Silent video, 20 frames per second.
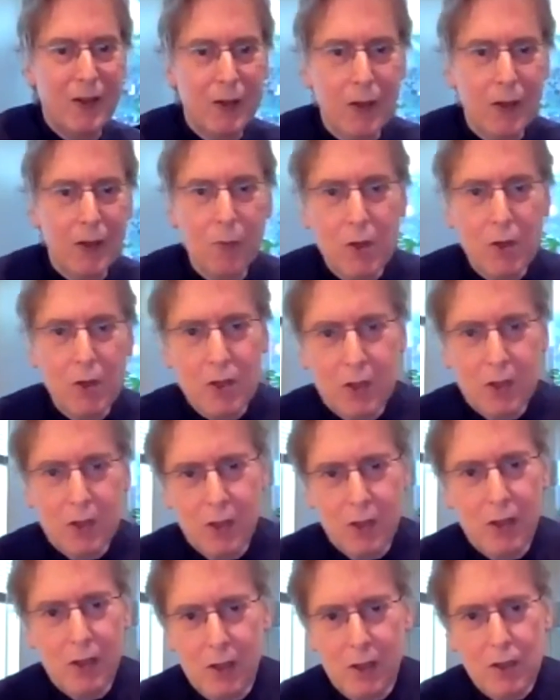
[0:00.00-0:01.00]
in which
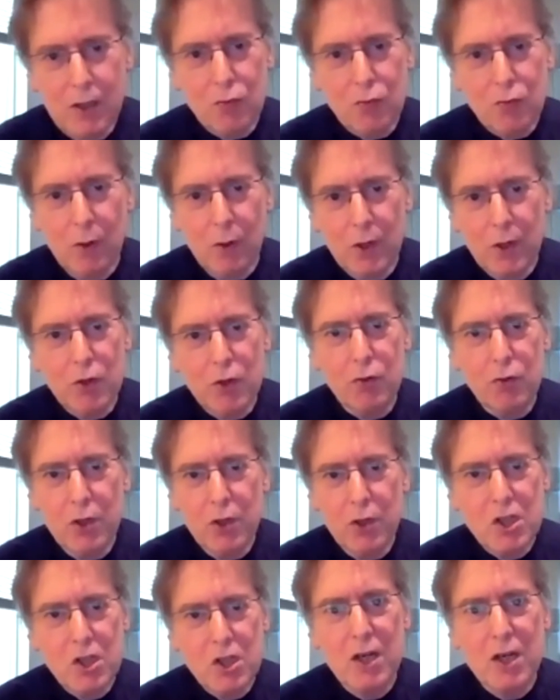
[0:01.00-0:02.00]
each one of the
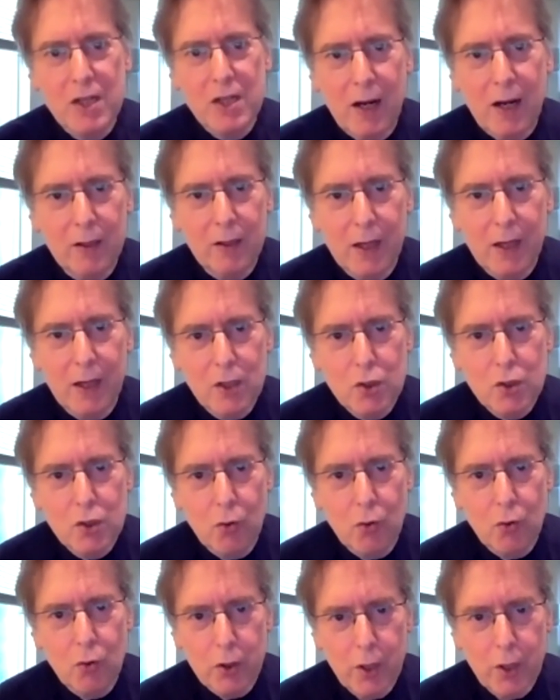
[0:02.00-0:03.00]
trills sticks out like a
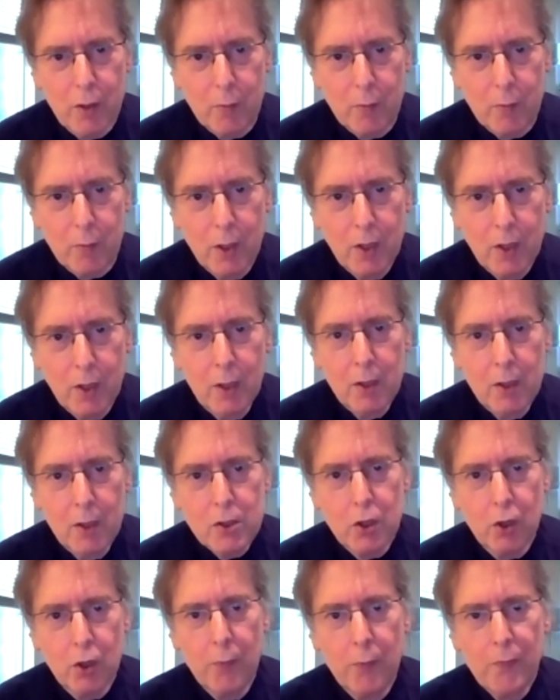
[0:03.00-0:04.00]
store thumb.
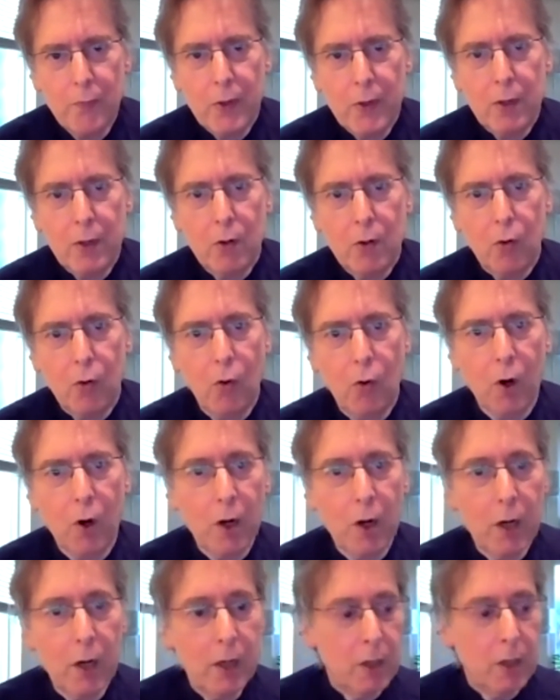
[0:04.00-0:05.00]
So,
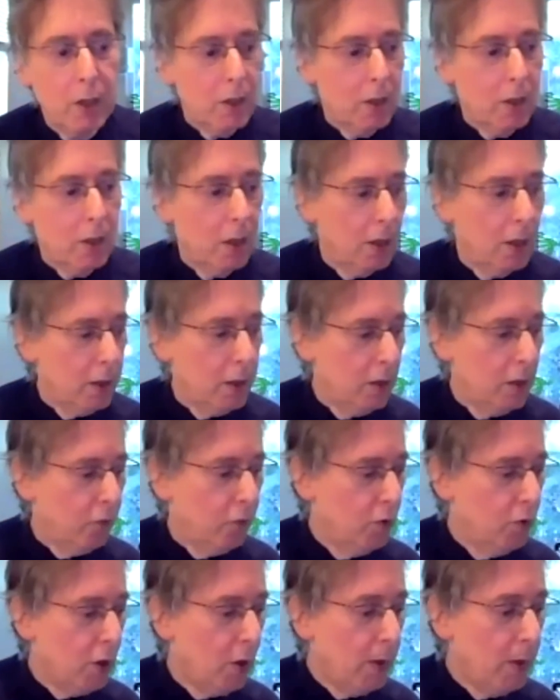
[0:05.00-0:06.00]
or if you're
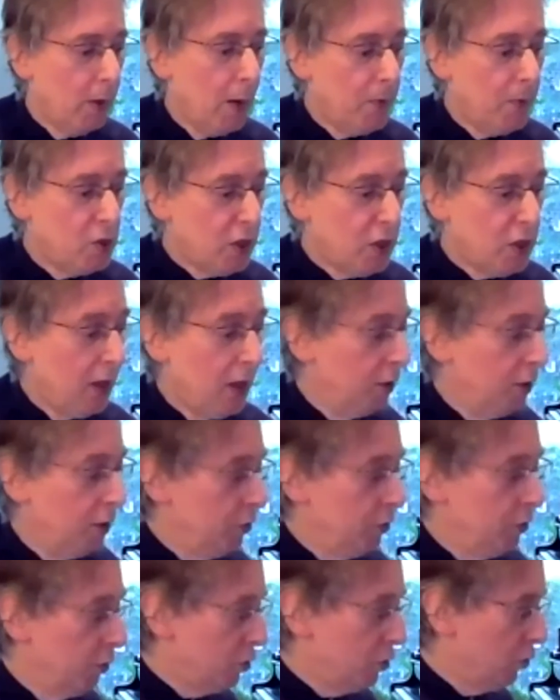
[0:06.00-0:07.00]
going up a scale
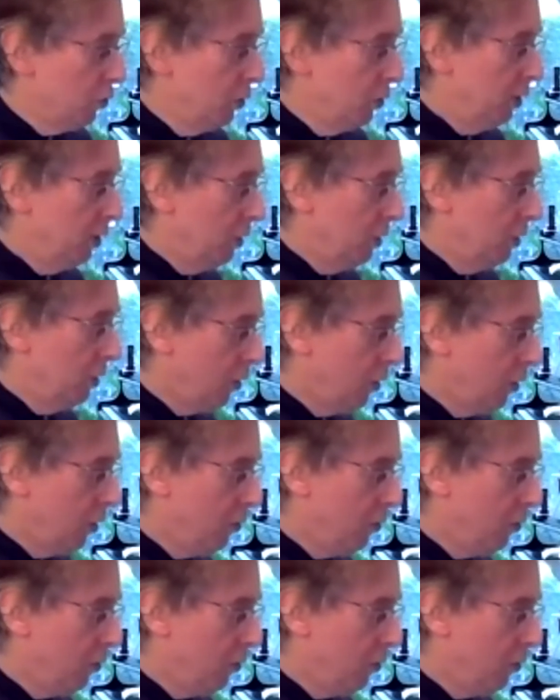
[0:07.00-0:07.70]
to a trill,